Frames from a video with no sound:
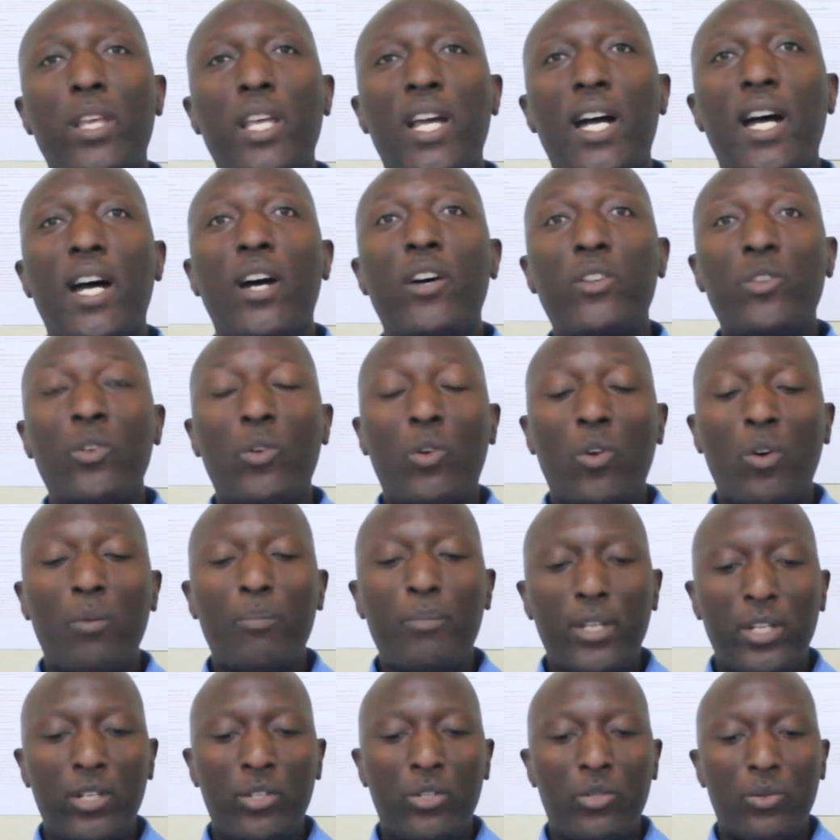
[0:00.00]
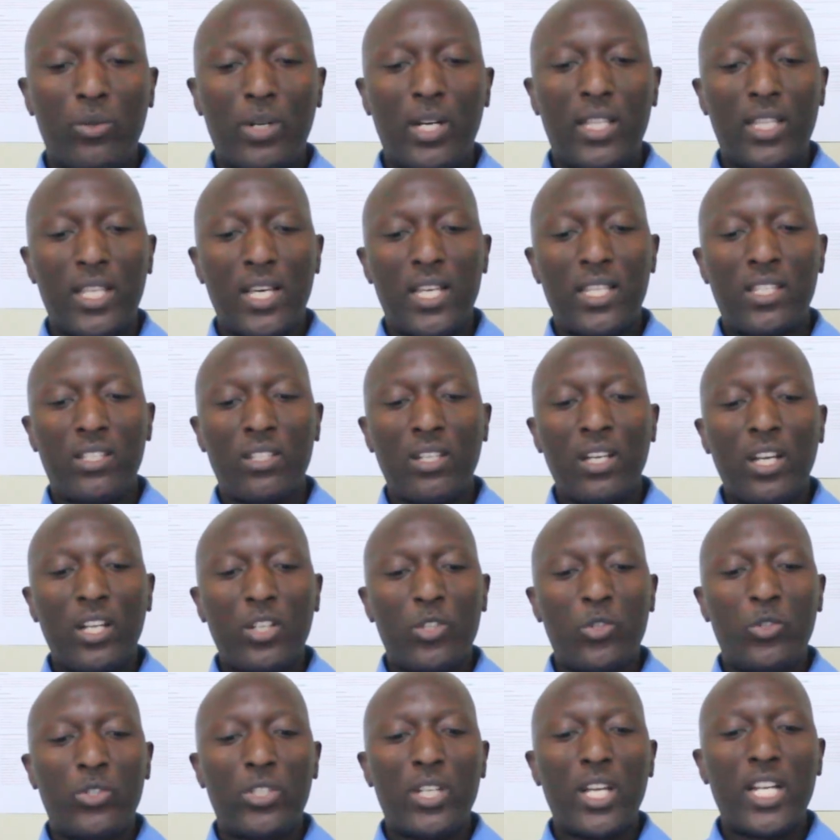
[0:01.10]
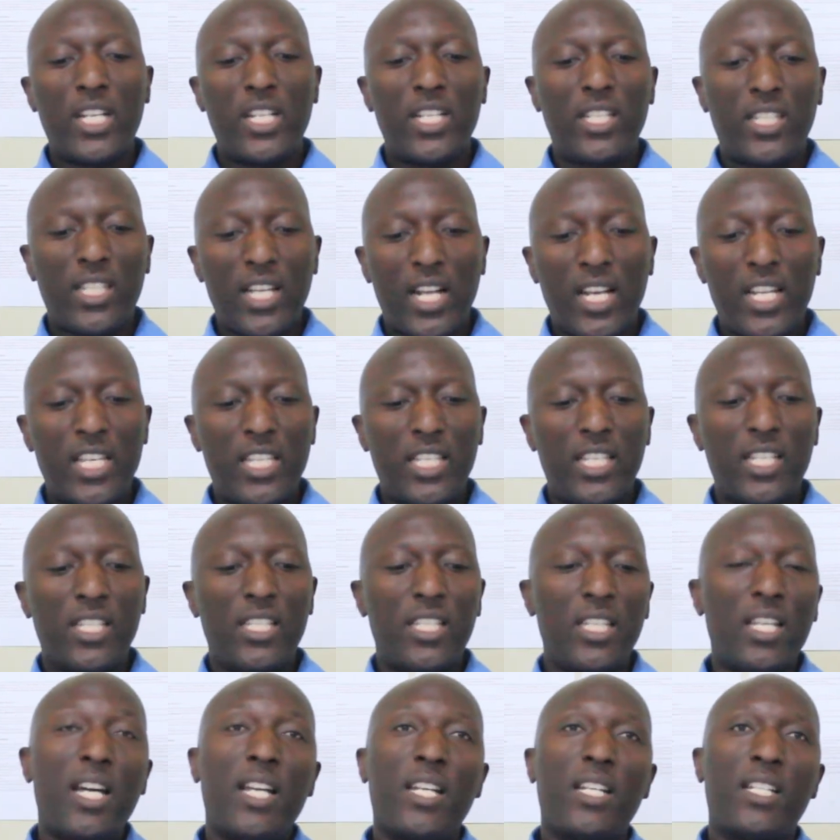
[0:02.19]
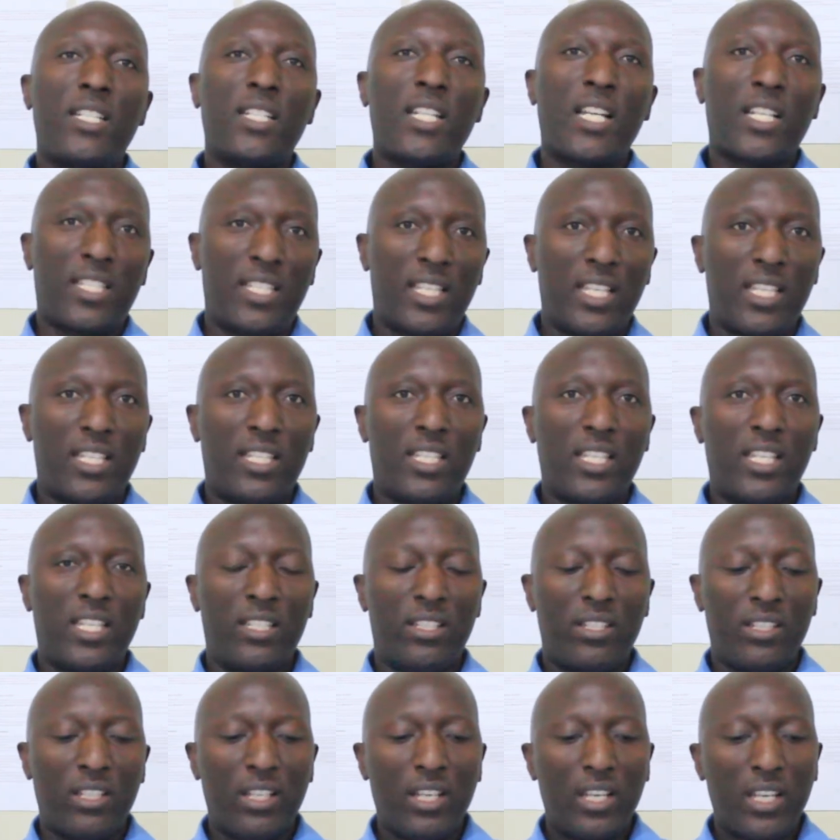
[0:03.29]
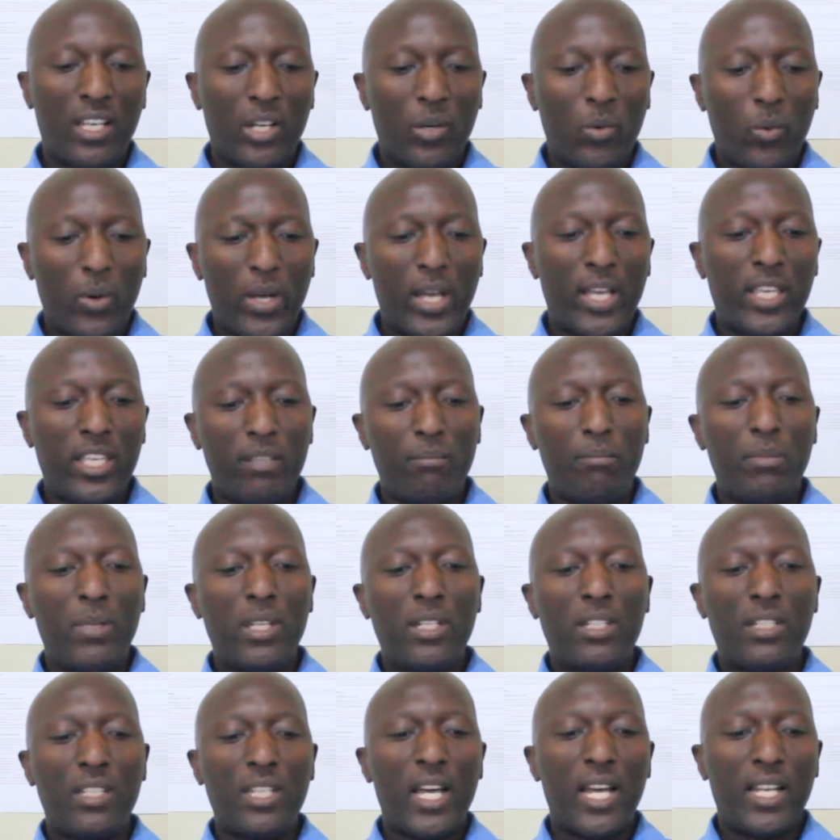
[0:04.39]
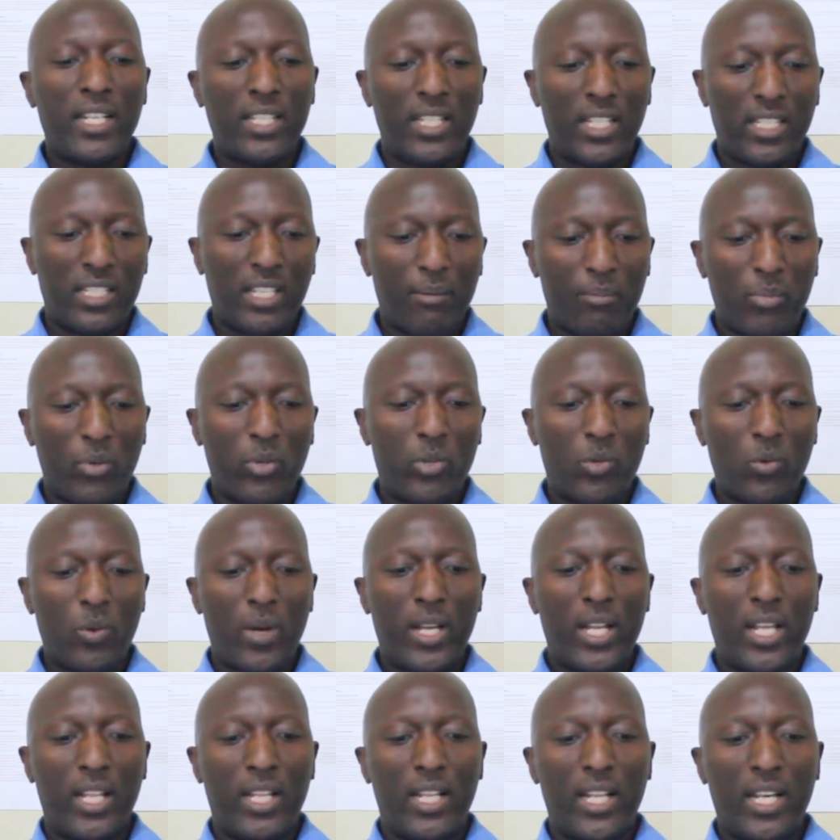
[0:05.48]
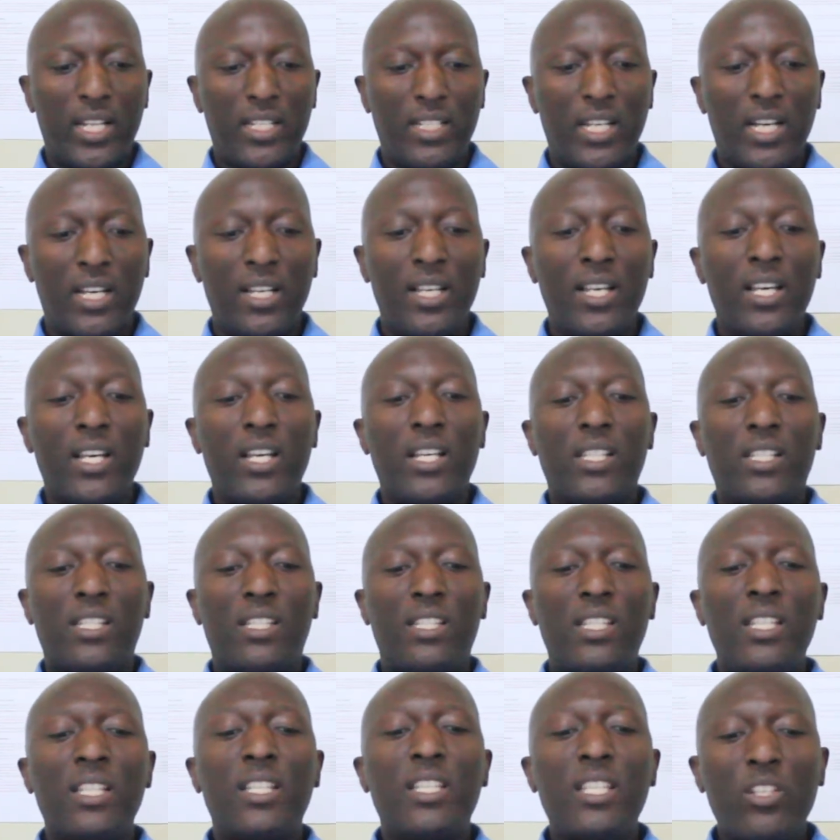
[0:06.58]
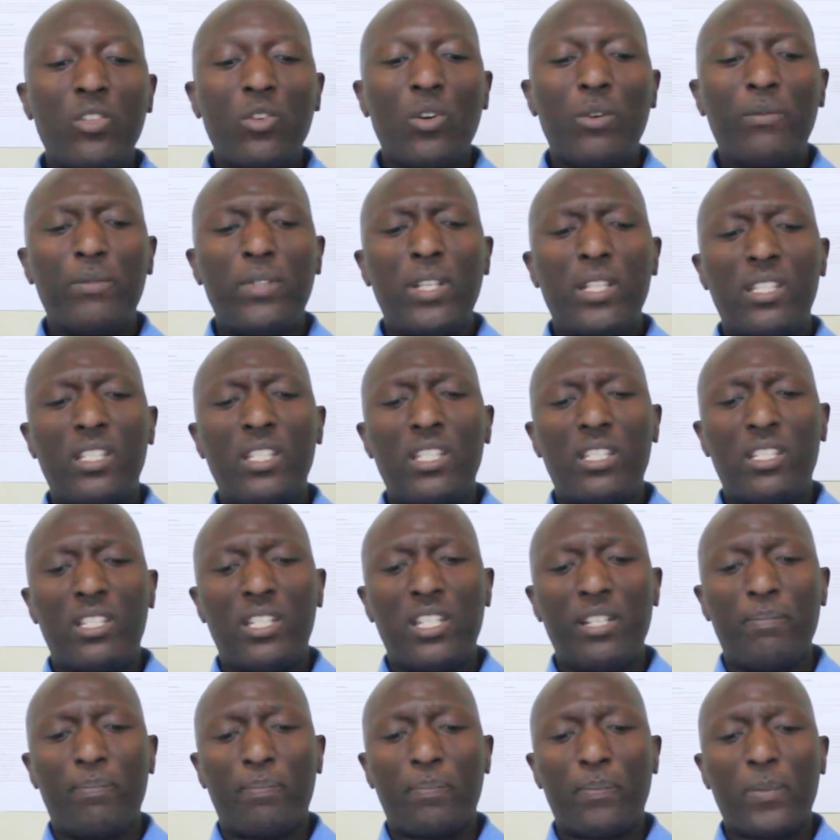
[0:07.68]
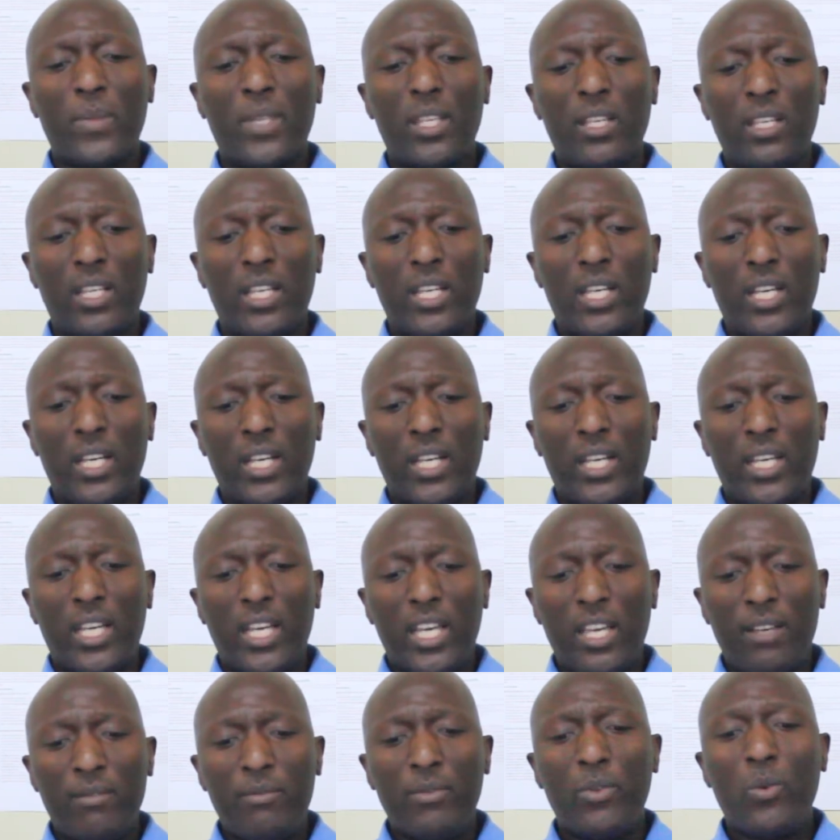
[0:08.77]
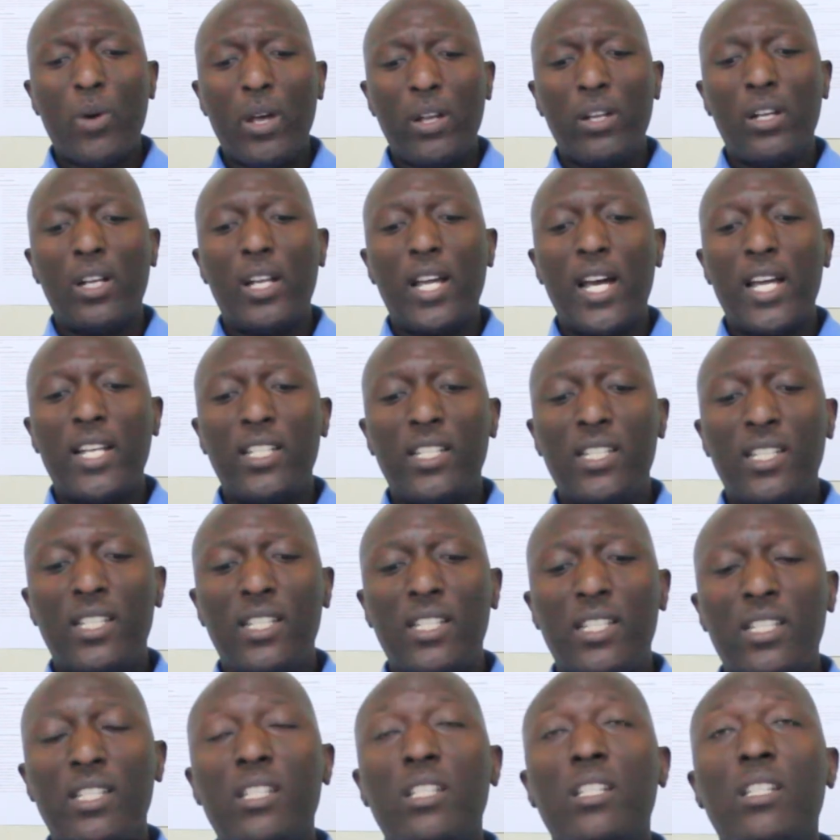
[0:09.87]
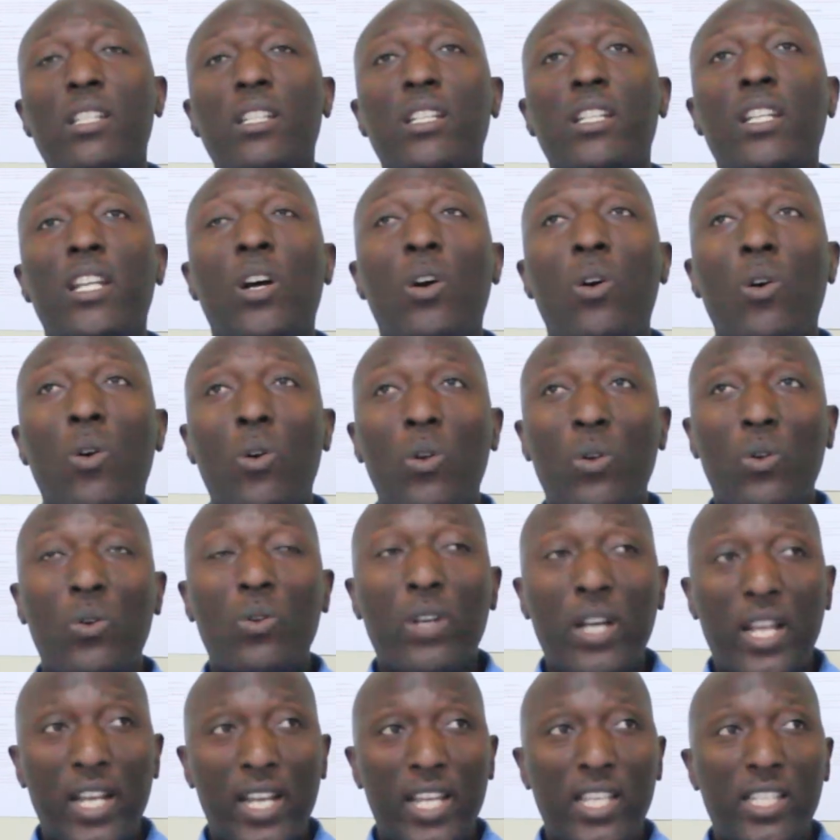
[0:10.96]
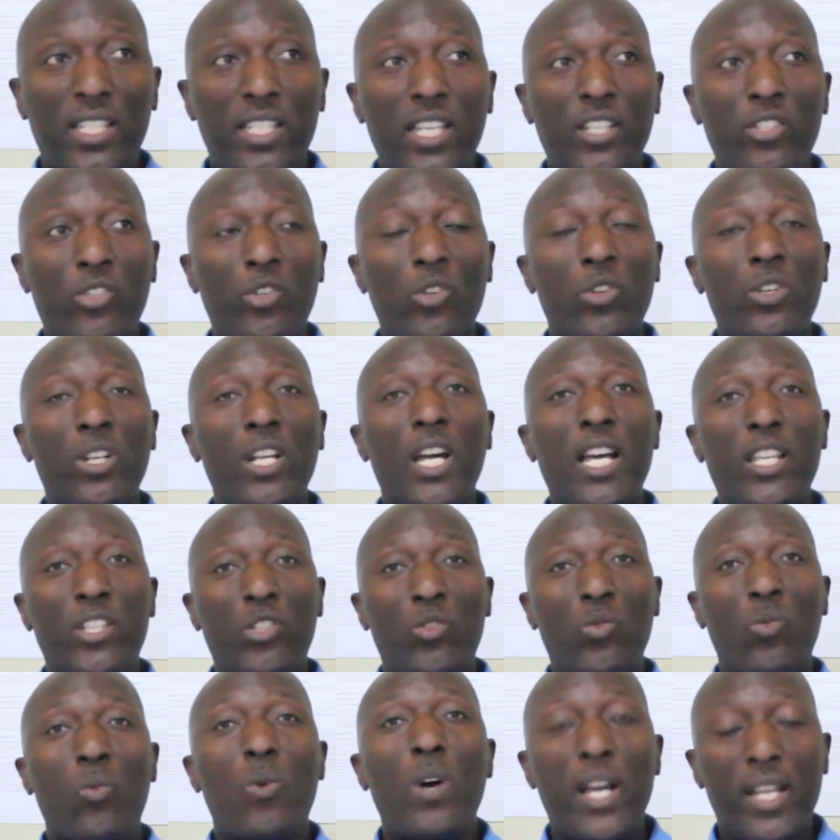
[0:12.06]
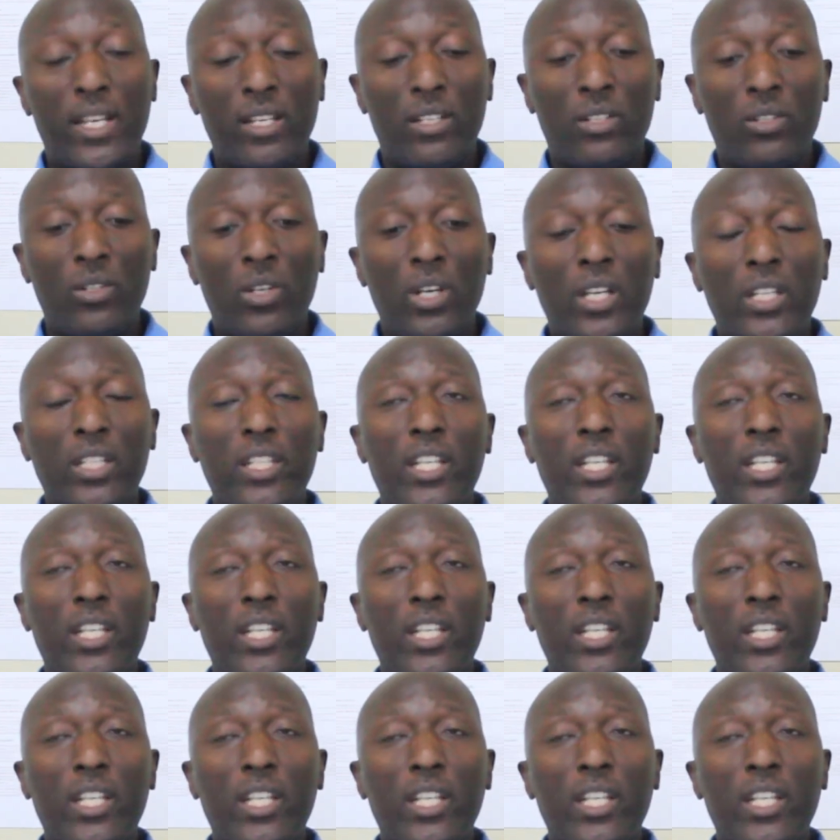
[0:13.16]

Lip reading: aware and open to others to share the challenges and successes, where he meets and they support one another. Thinking of the system, everyone learns the whole organization as one.